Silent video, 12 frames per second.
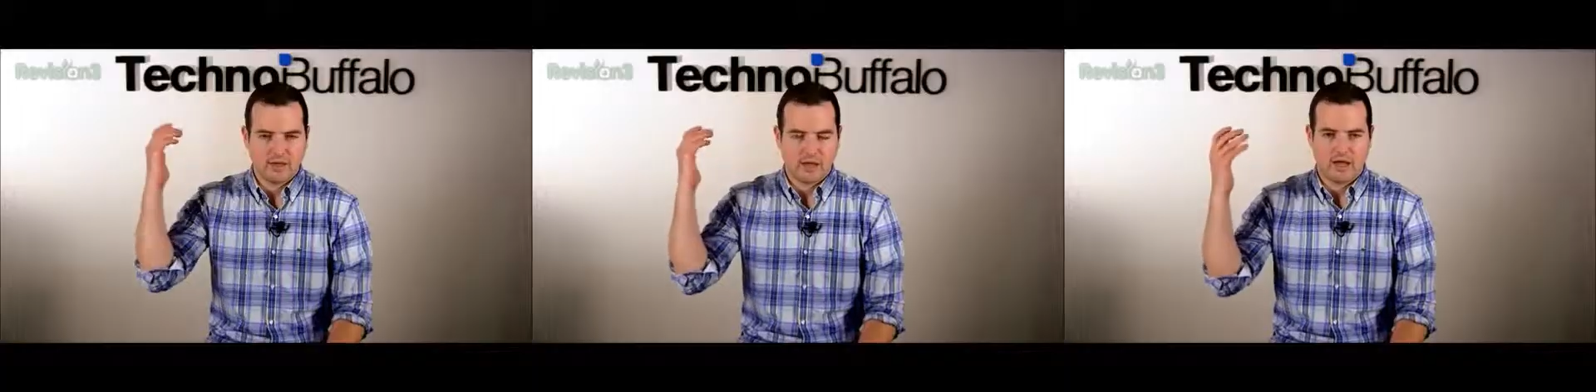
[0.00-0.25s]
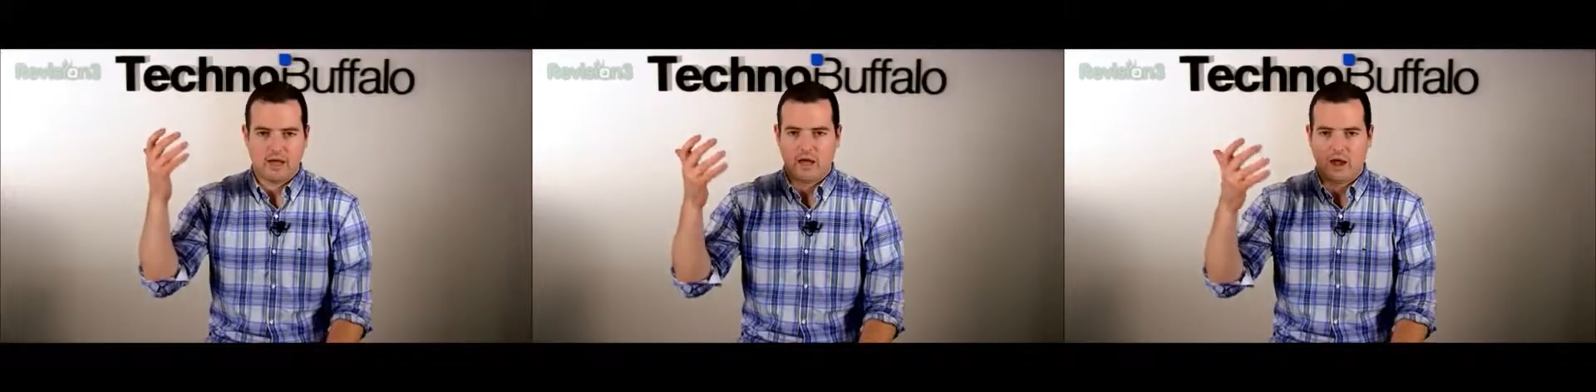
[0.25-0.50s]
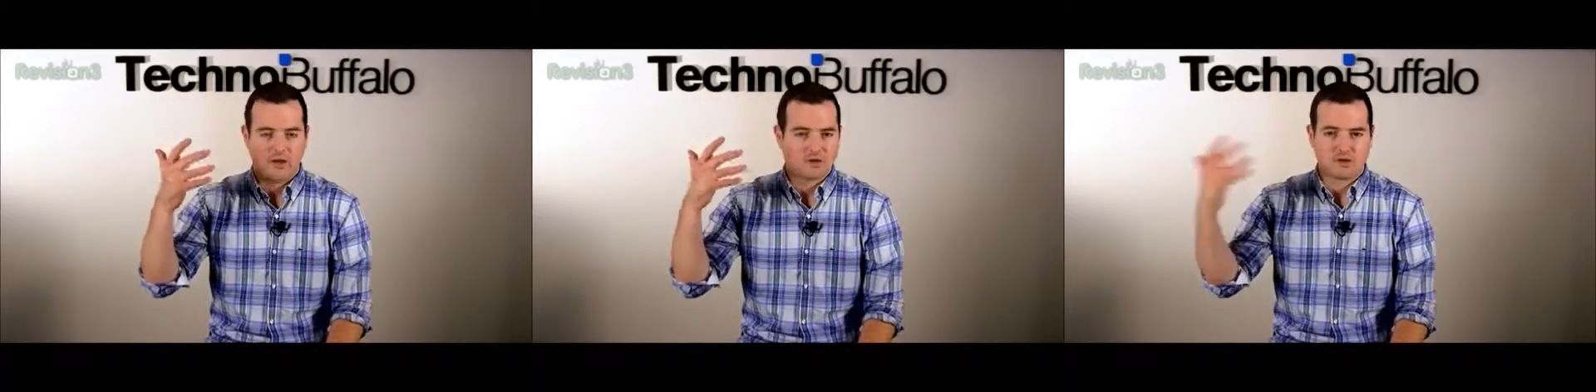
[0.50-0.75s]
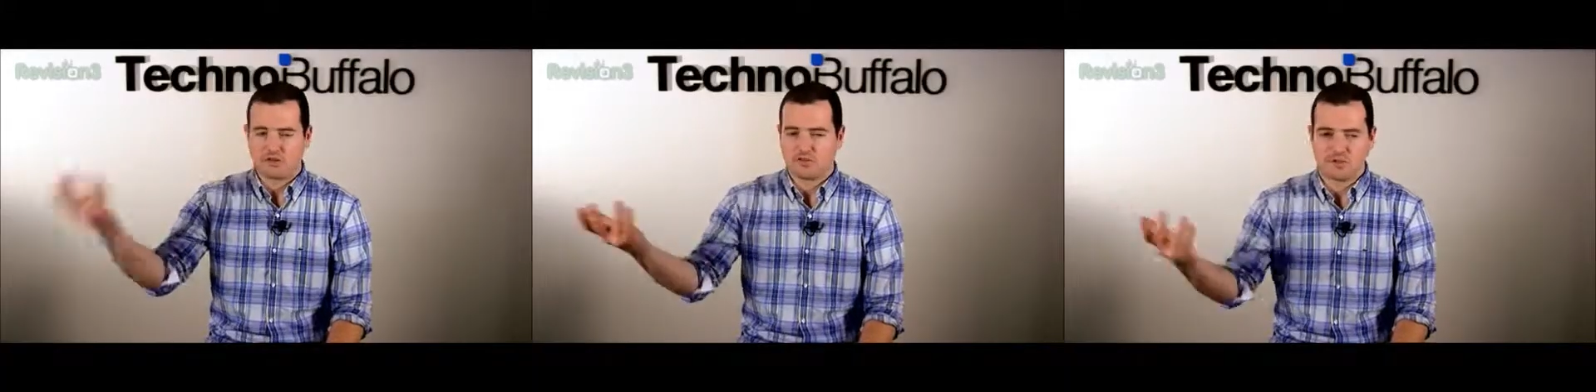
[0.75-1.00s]
and it'll
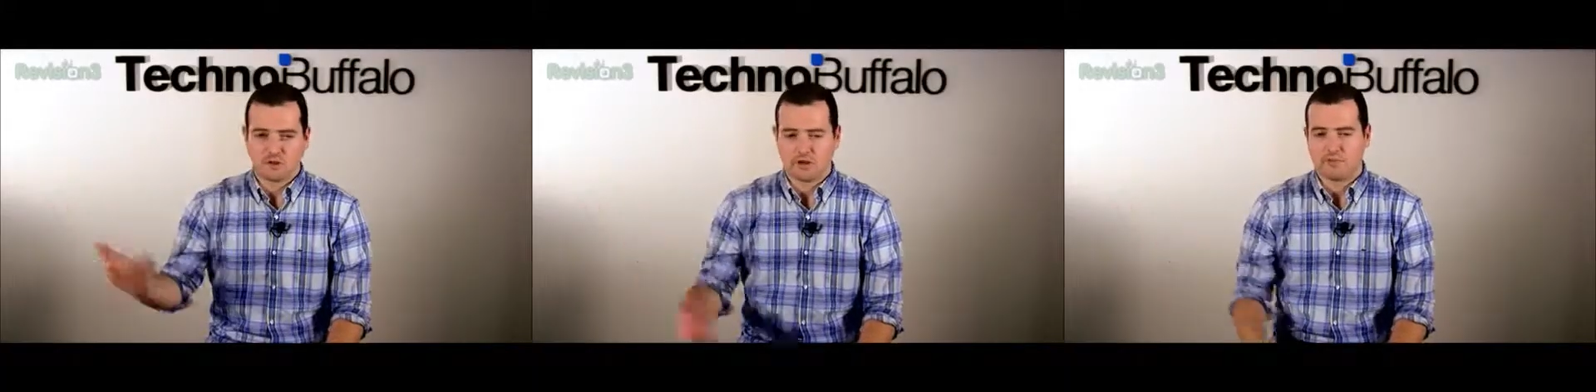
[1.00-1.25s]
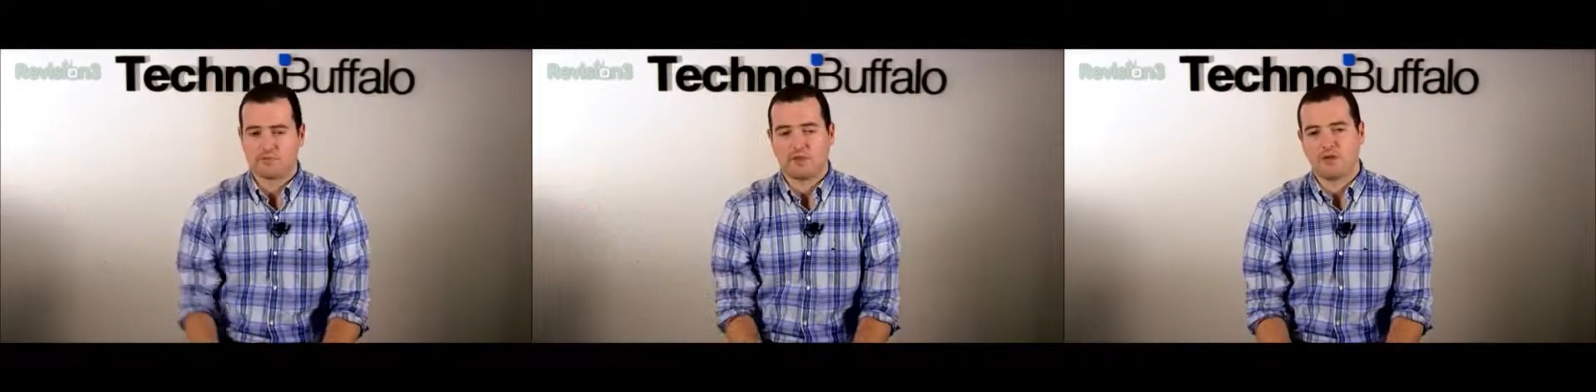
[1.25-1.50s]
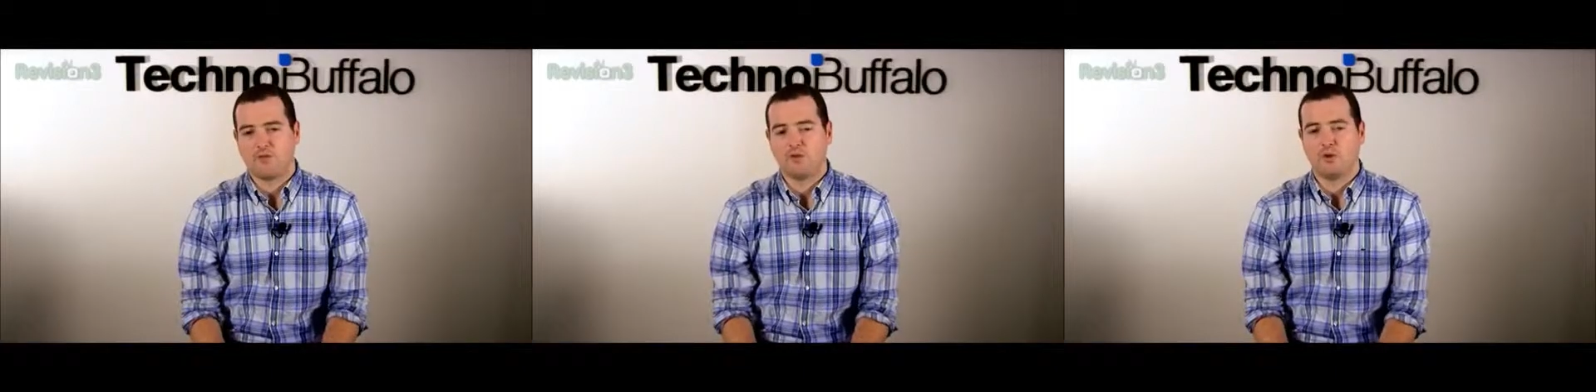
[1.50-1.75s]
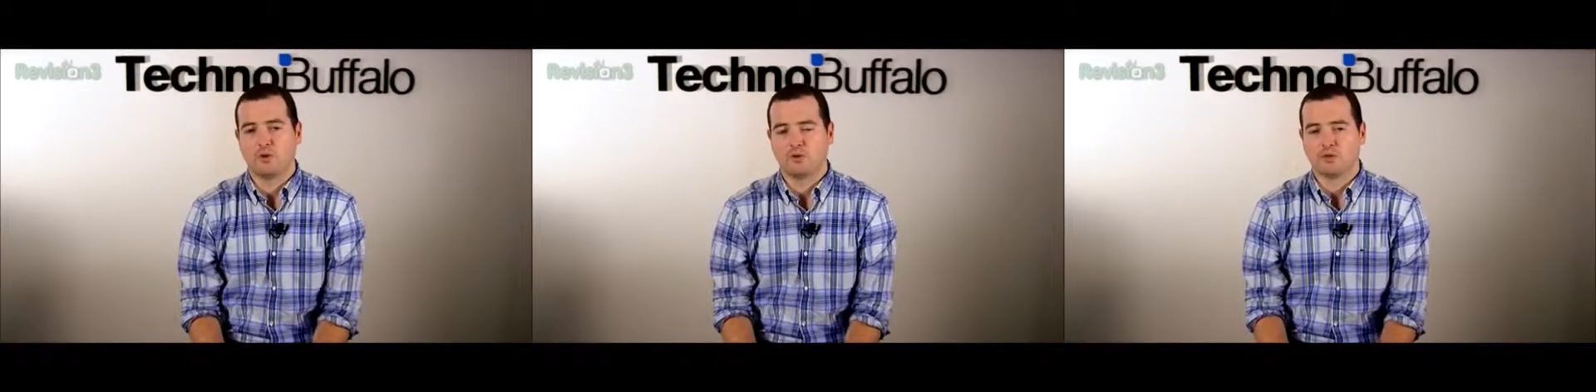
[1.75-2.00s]
search it for you. If
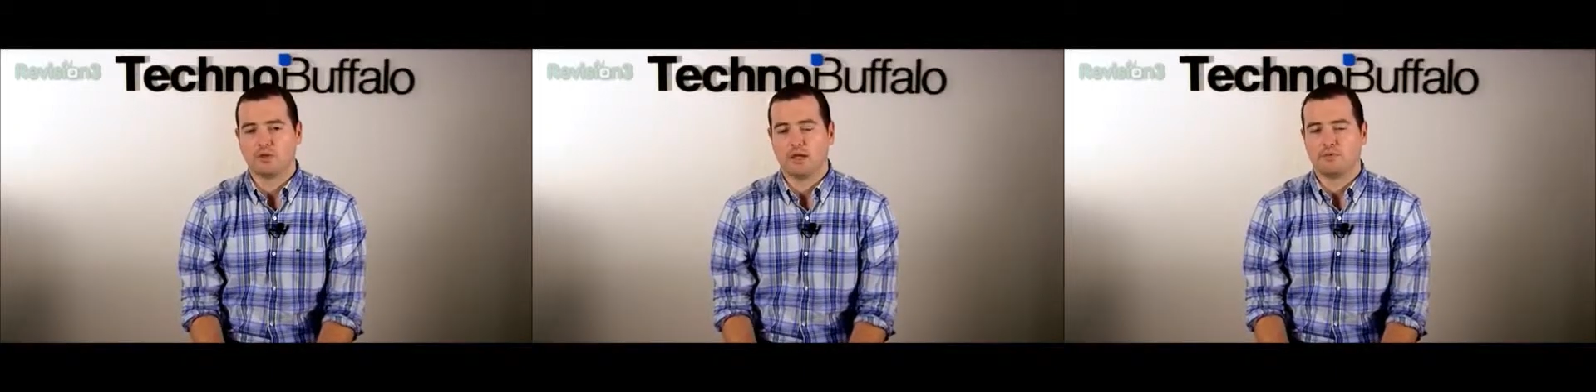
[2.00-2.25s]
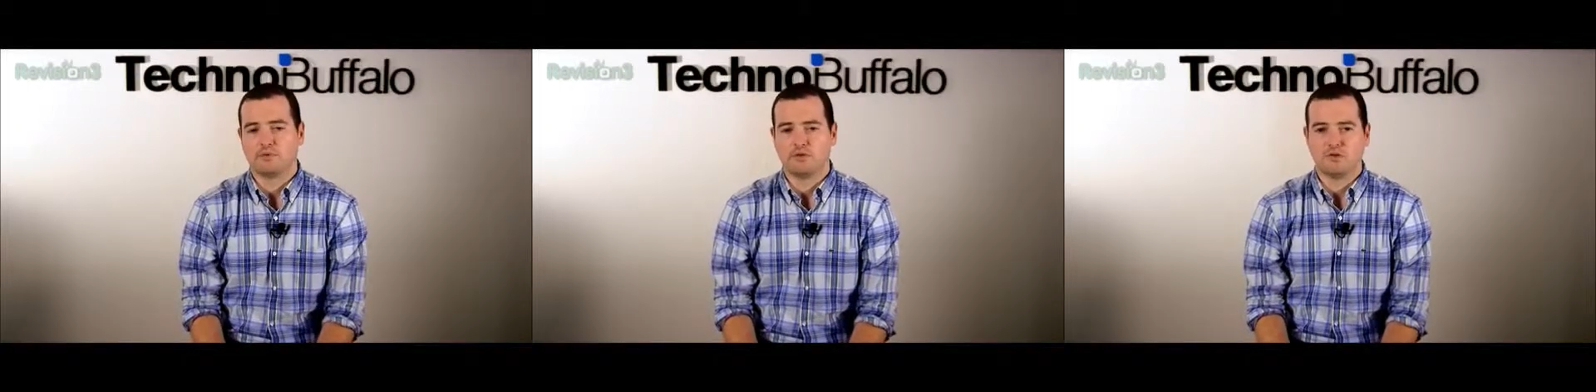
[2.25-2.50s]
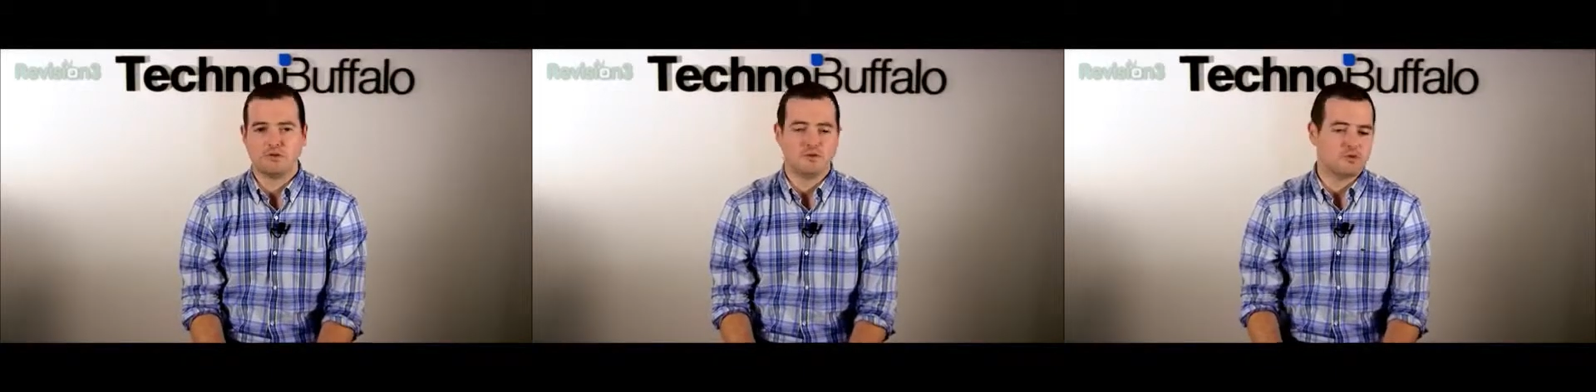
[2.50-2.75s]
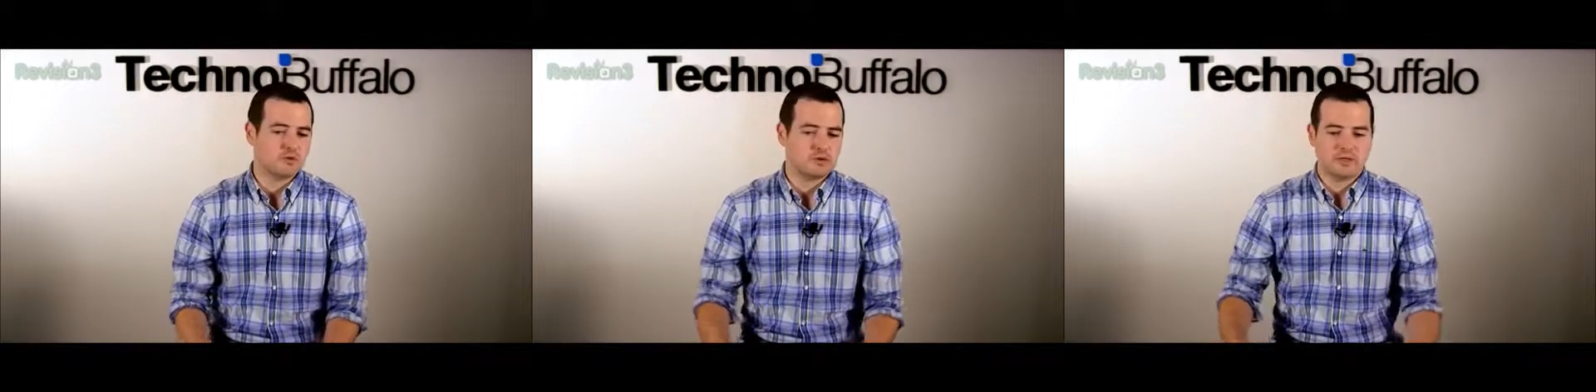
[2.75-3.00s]
you hold it up
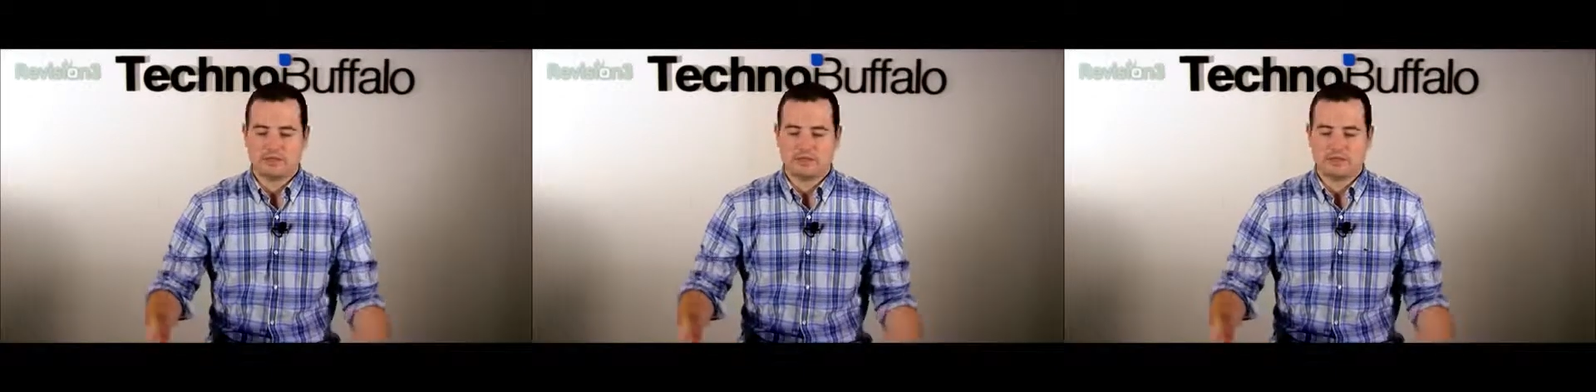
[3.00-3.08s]
to